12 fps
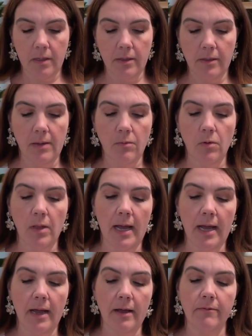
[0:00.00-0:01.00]
they will
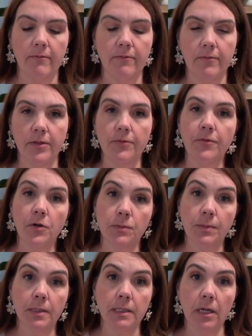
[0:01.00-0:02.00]
have the first
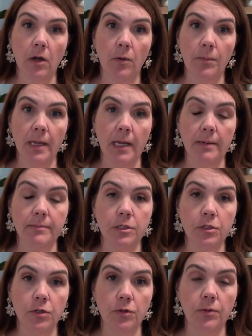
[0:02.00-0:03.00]
building opening up
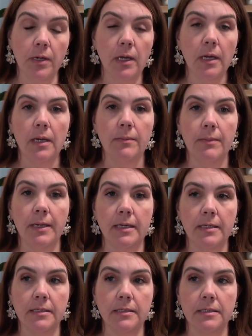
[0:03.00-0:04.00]
soon
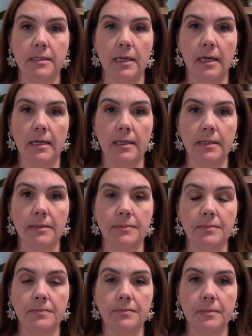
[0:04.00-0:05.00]
because
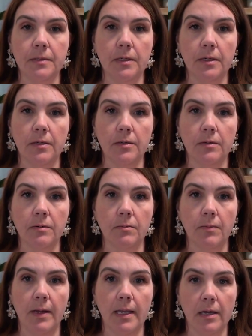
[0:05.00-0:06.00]
they're
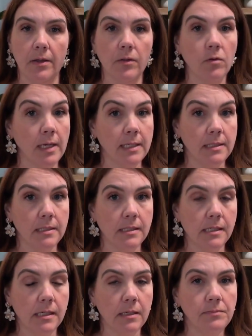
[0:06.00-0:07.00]
waiting on their
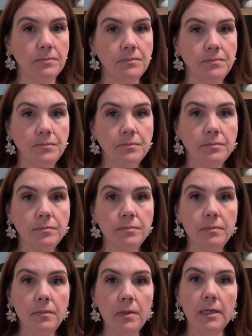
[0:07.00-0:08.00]
licensing
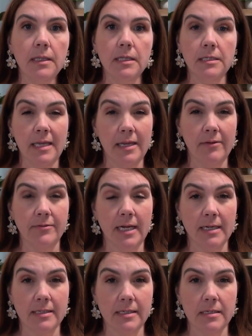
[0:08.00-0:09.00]
in the state of
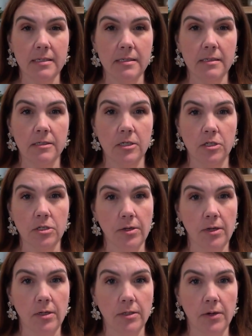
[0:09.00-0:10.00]
Texas. Just so
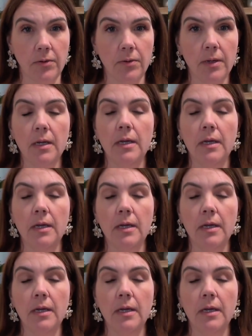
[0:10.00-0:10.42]
y'all know,